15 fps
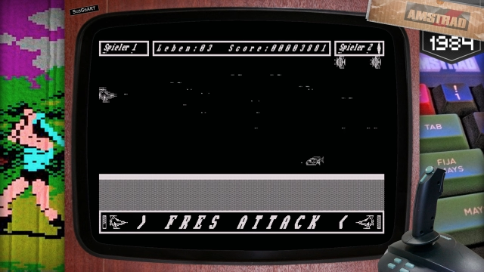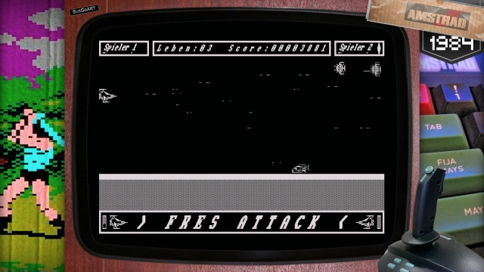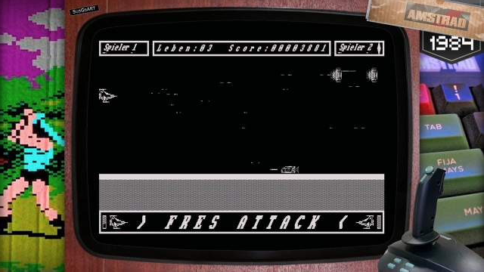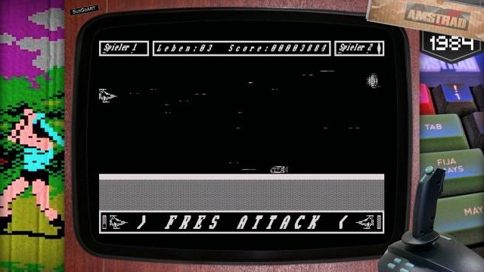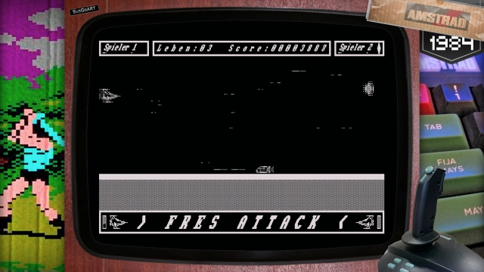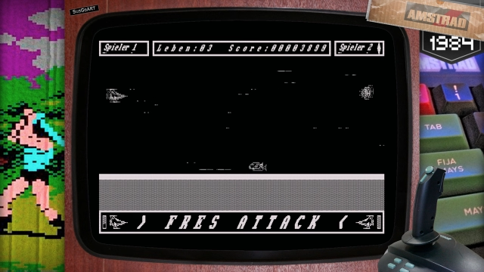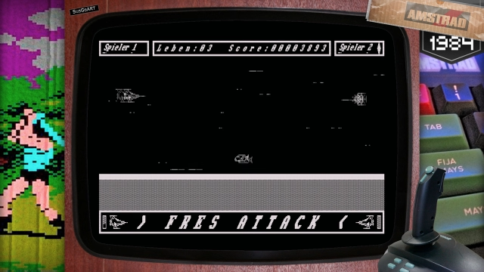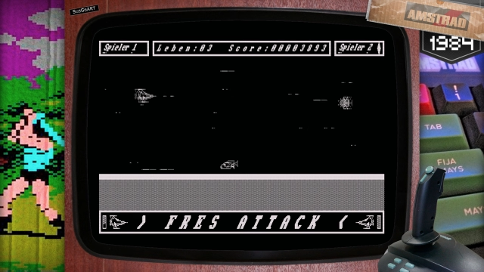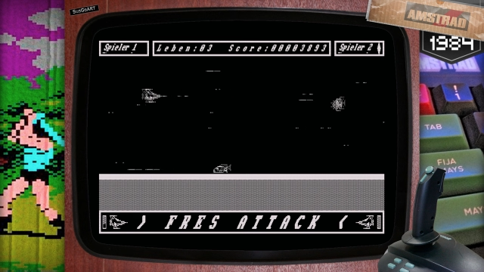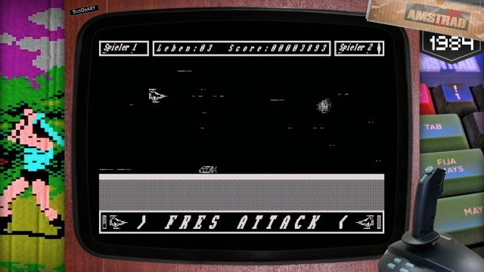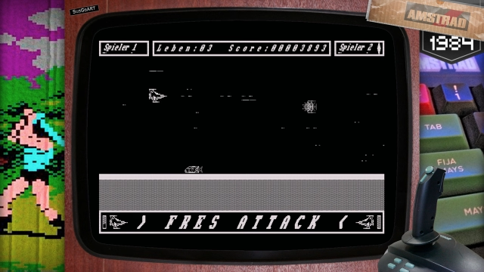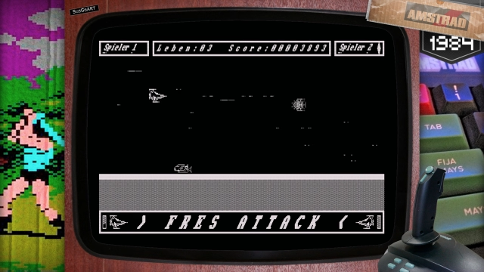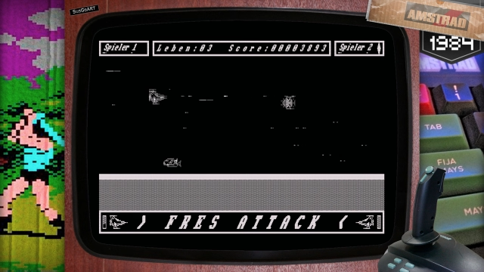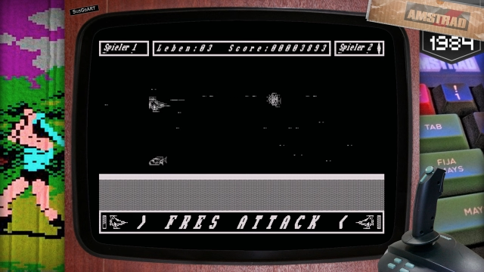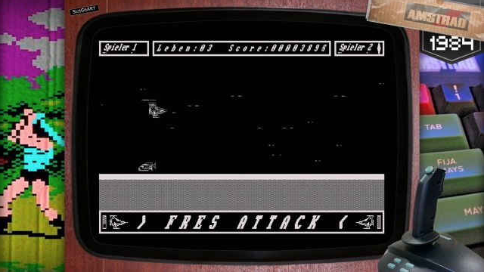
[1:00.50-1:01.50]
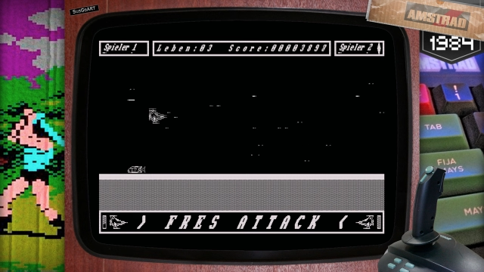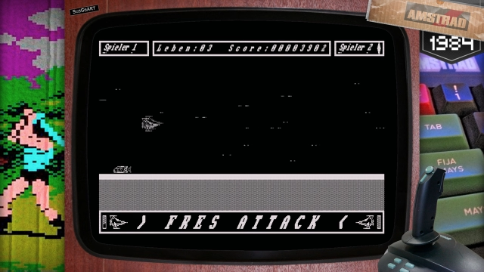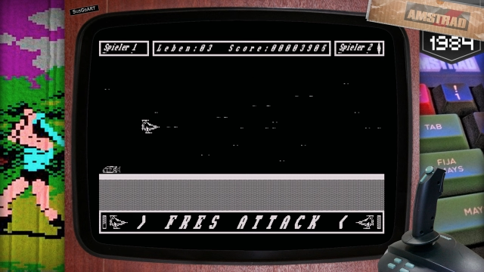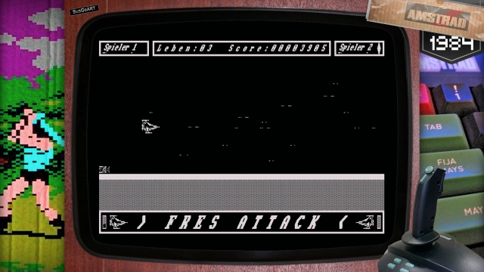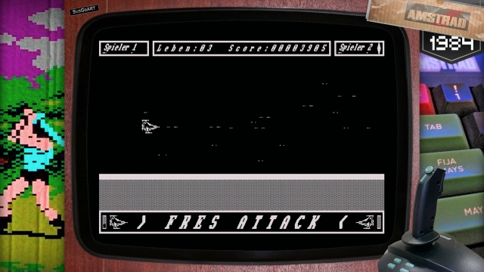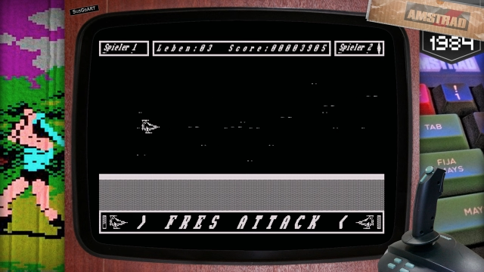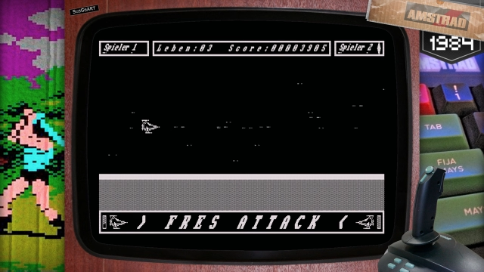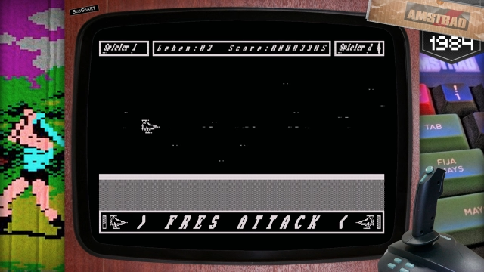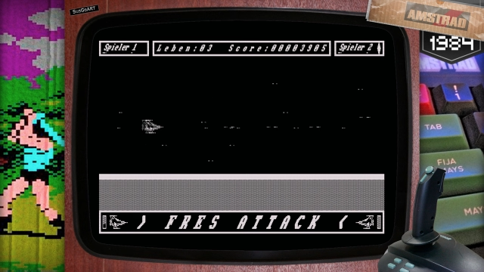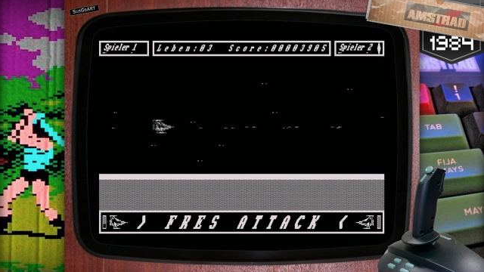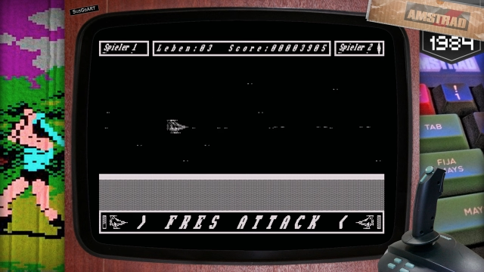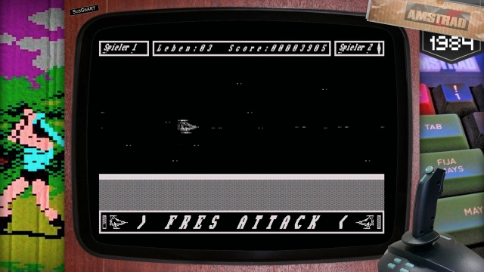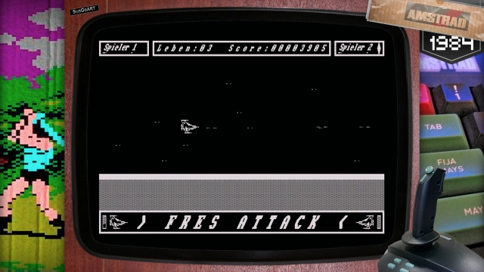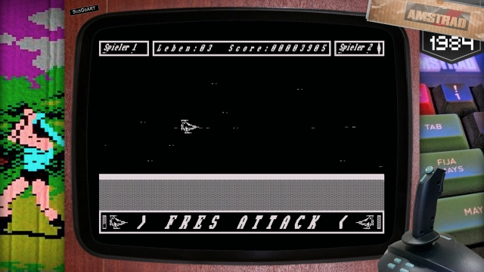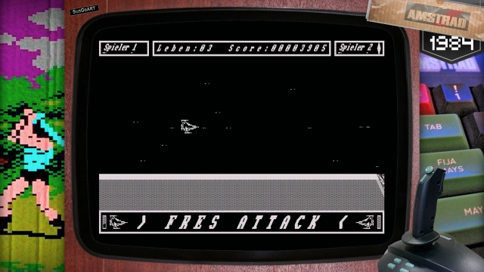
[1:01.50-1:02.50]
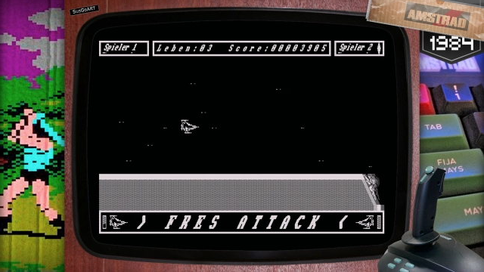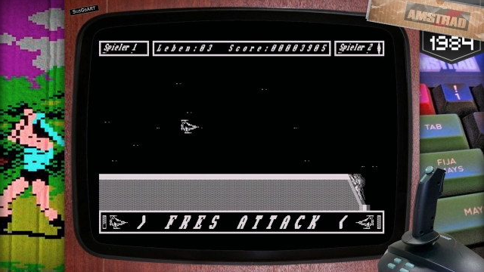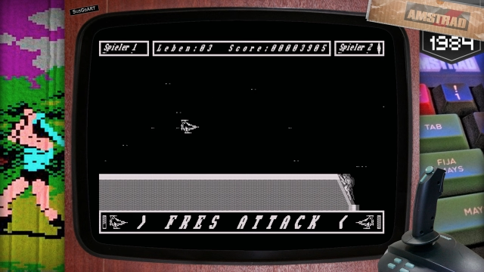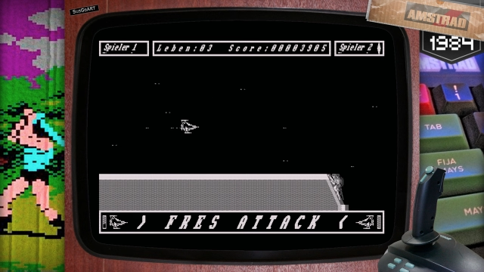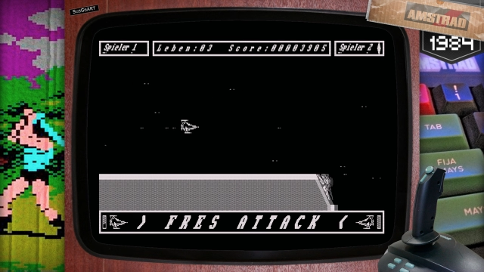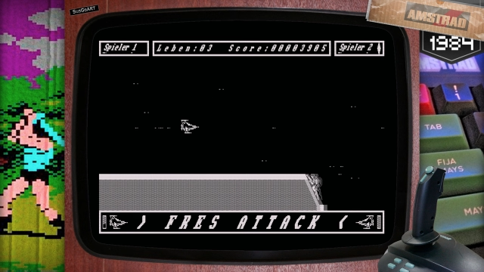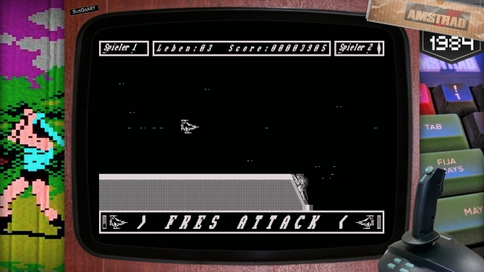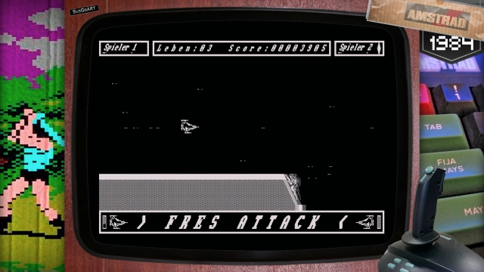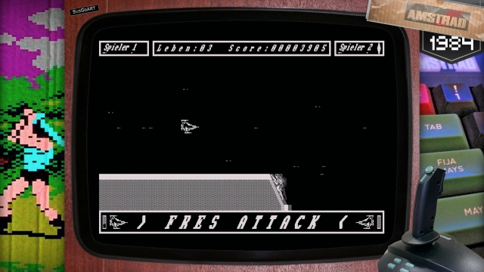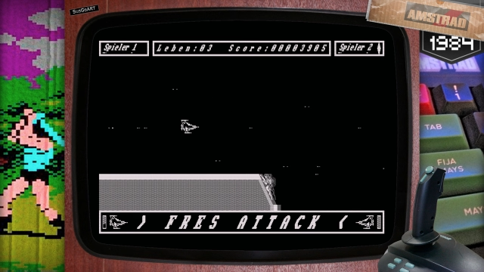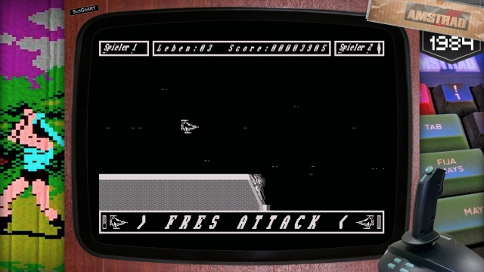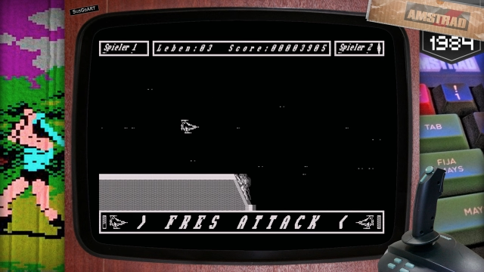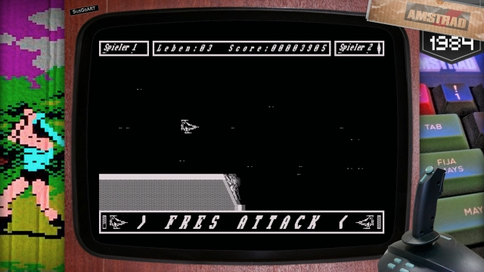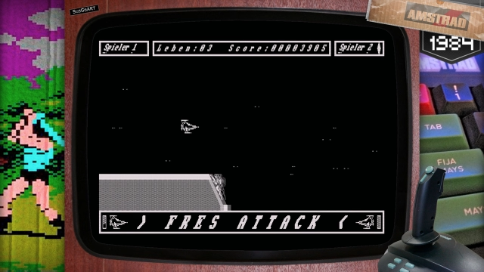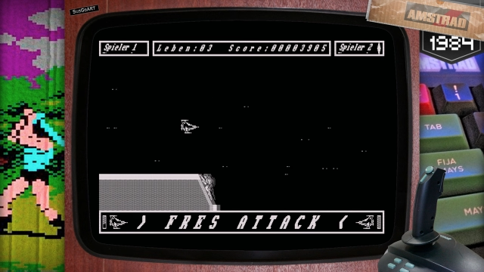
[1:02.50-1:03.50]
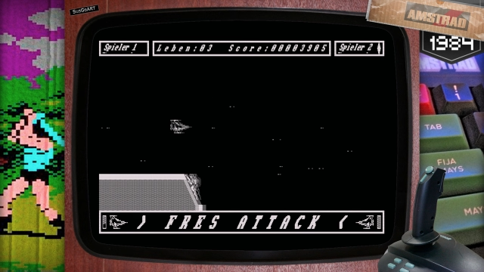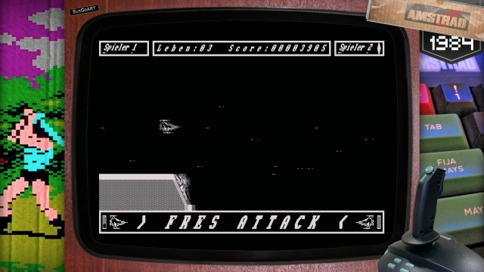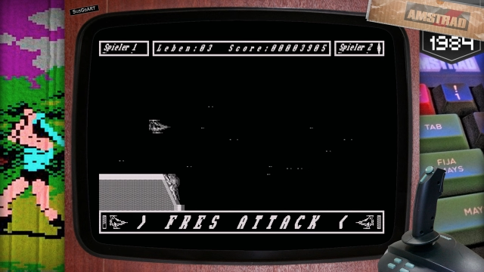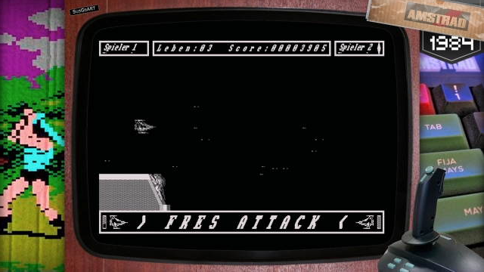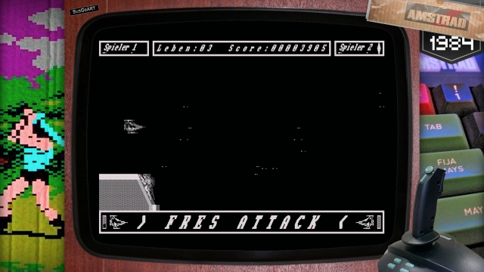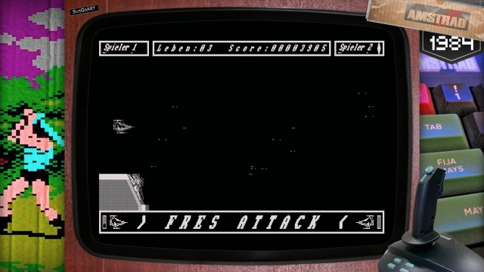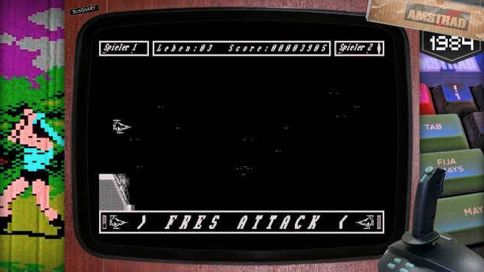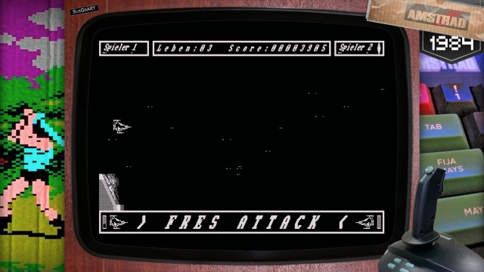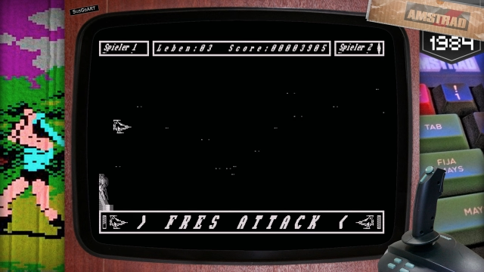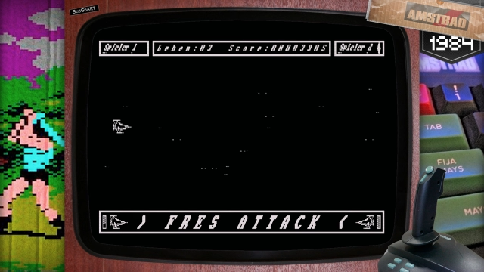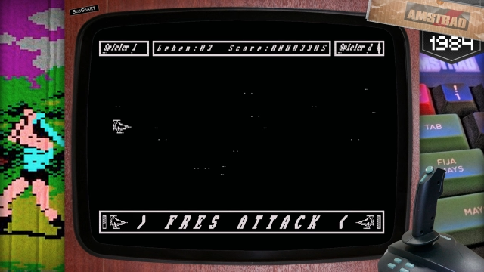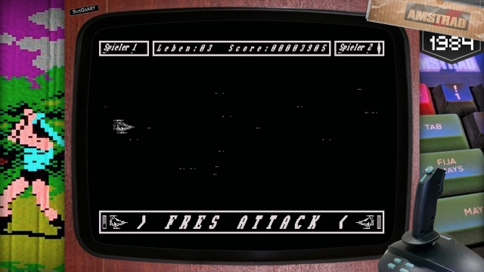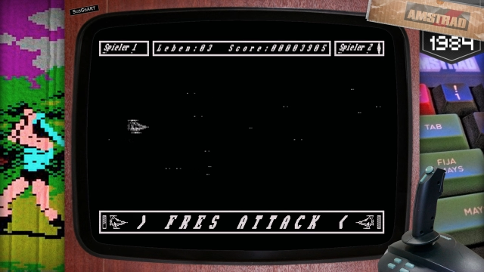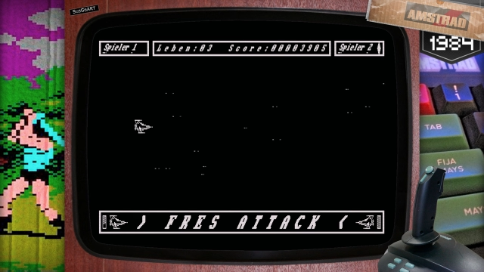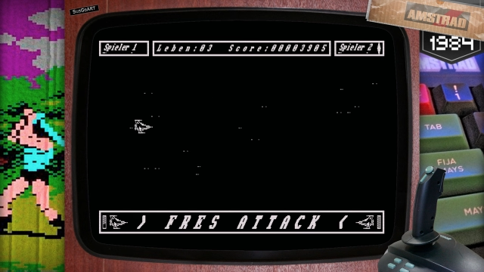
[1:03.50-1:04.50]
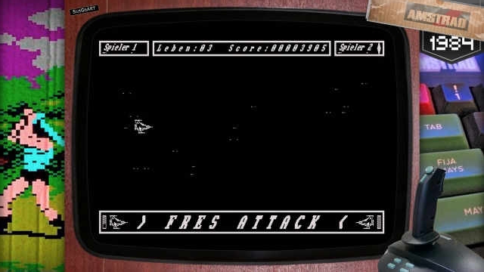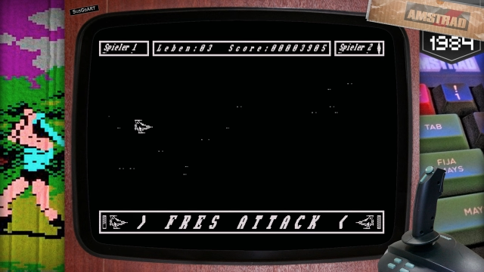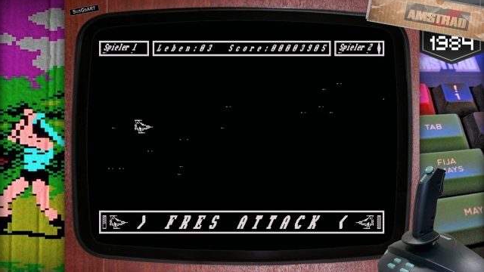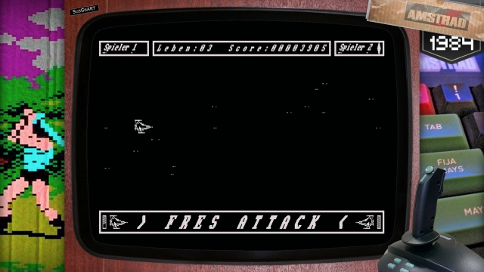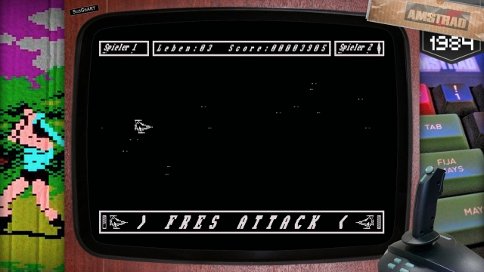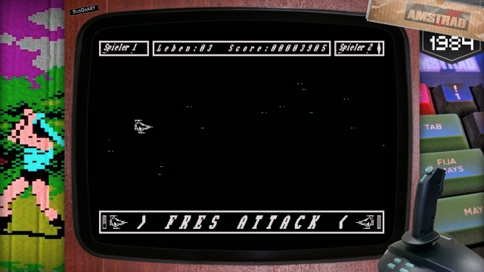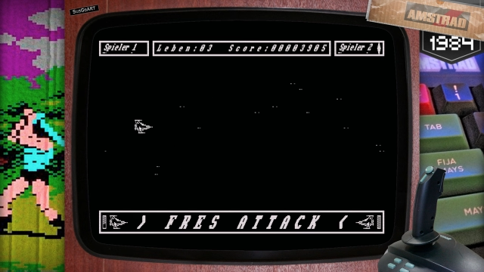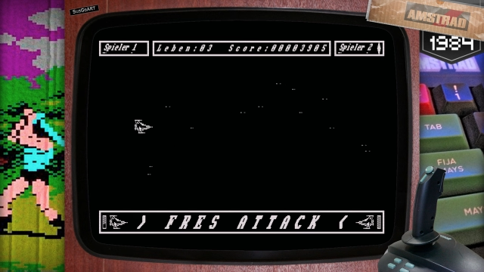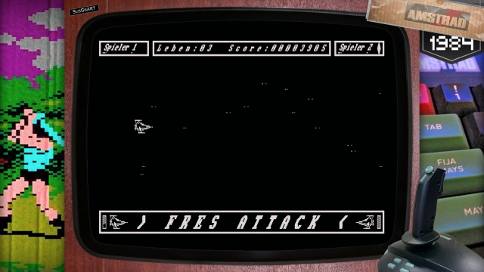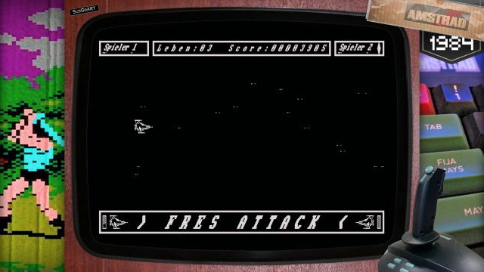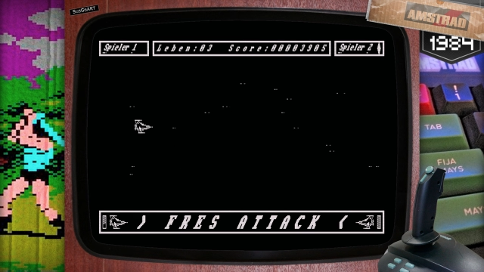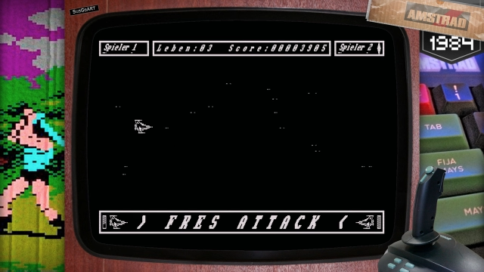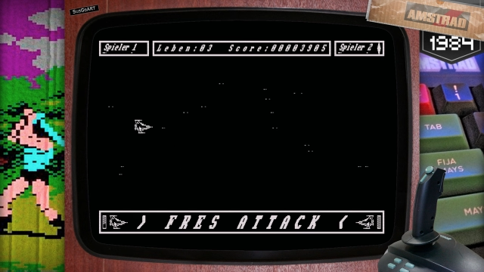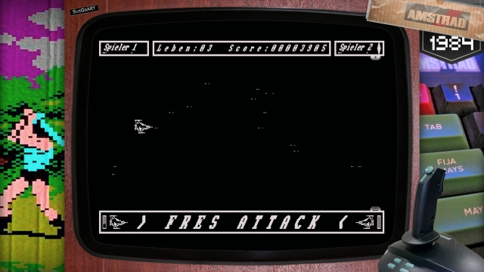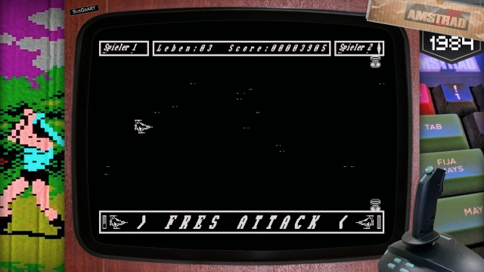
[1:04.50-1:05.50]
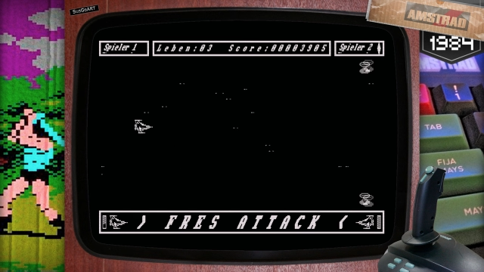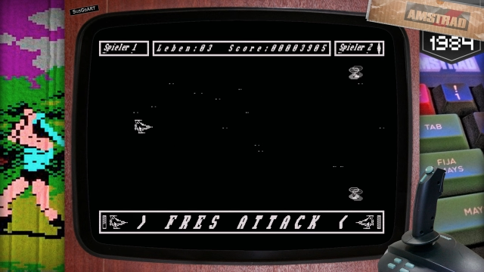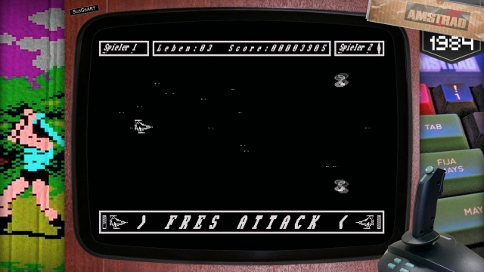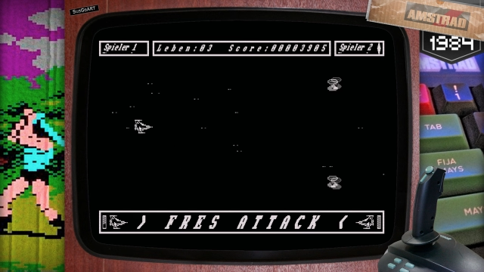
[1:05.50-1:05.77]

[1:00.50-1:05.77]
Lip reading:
[unreadable: no face in view]